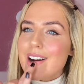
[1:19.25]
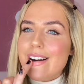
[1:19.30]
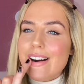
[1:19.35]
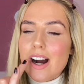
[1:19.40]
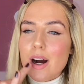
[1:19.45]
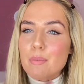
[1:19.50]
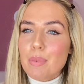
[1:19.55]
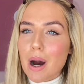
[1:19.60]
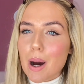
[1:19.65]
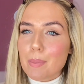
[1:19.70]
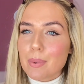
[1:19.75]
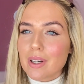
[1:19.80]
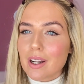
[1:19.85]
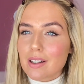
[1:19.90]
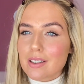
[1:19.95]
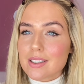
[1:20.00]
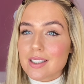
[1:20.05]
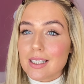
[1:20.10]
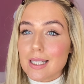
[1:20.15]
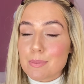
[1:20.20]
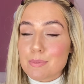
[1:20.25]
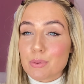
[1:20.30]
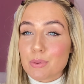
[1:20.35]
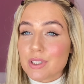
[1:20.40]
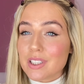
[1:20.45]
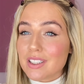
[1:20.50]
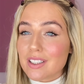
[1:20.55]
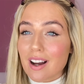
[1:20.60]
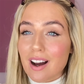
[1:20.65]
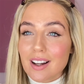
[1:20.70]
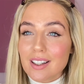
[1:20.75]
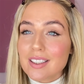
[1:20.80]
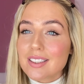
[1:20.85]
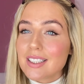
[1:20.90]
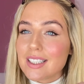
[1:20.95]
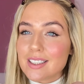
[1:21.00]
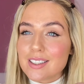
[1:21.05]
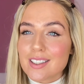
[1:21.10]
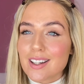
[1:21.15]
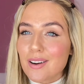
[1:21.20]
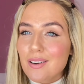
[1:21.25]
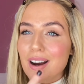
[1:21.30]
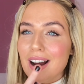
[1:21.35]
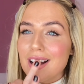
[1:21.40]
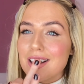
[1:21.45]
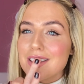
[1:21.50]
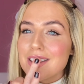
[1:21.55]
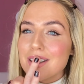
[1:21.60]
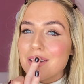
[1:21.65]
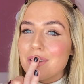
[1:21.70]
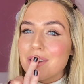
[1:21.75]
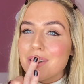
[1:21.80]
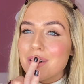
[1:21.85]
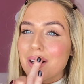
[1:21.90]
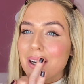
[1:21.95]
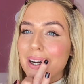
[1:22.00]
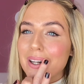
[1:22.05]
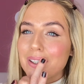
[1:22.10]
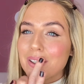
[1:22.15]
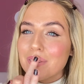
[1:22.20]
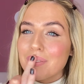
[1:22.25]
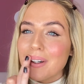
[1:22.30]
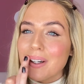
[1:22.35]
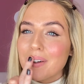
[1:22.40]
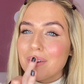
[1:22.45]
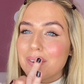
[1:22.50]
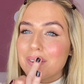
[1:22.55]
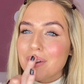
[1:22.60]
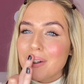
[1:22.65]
and pop it onto the lips, which is honestly so handy when you're out and about.